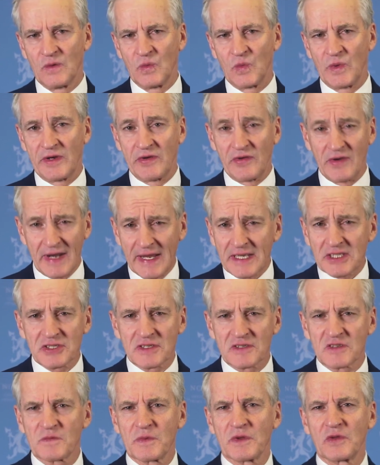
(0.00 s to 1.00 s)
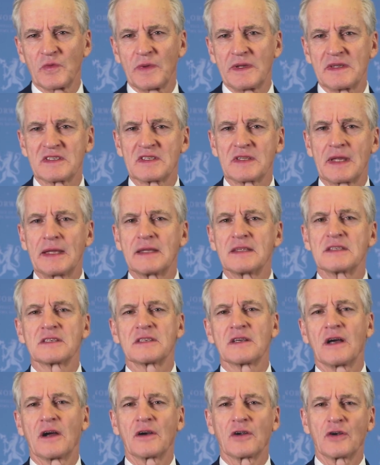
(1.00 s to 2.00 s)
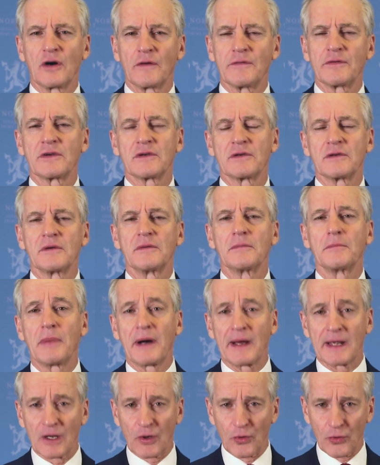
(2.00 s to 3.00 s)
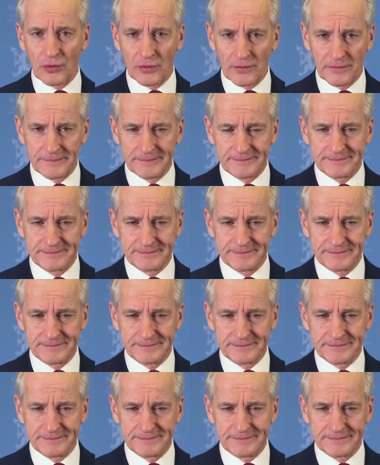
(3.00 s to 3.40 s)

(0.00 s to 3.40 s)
where relations between states are governed by law.